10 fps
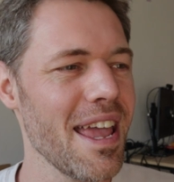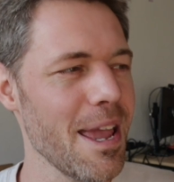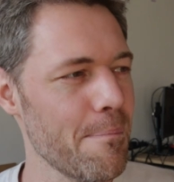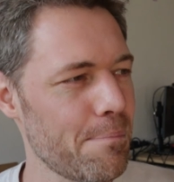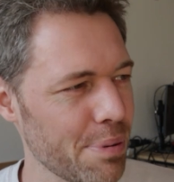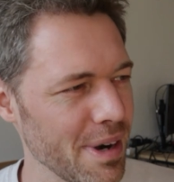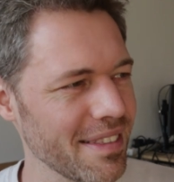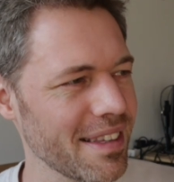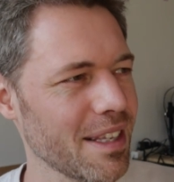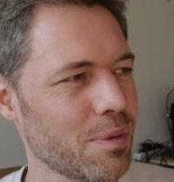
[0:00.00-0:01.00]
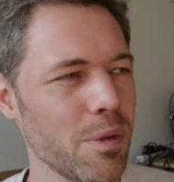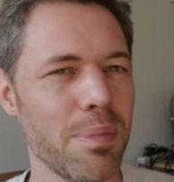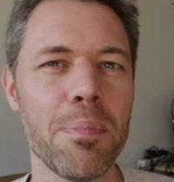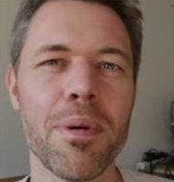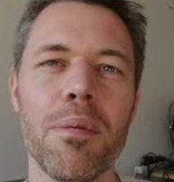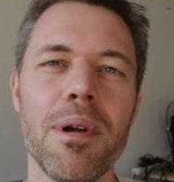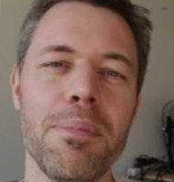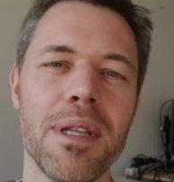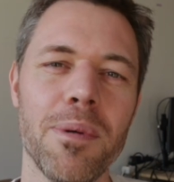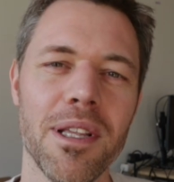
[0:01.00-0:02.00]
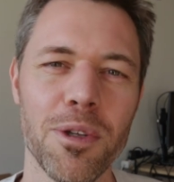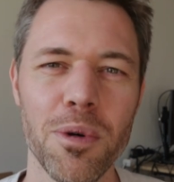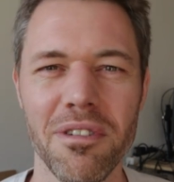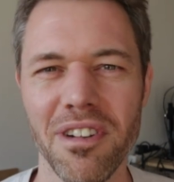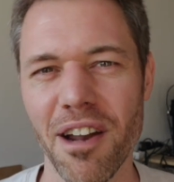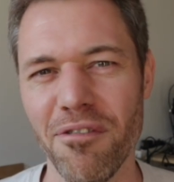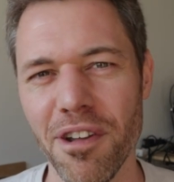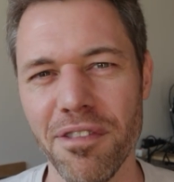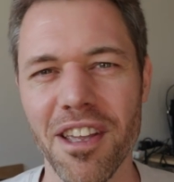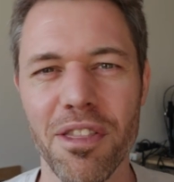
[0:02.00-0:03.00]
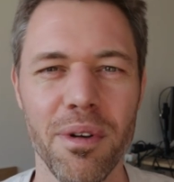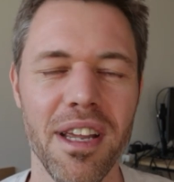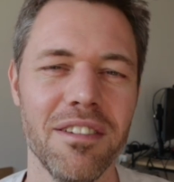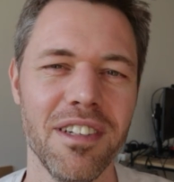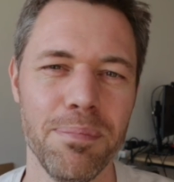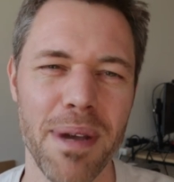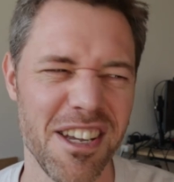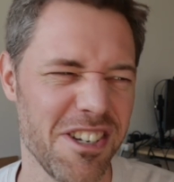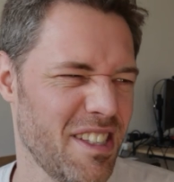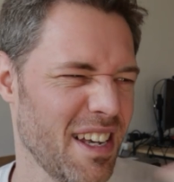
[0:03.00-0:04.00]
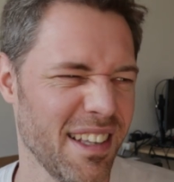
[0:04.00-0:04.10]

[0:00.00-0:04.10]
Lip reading: In print, it would be probably between 250, 300 pages.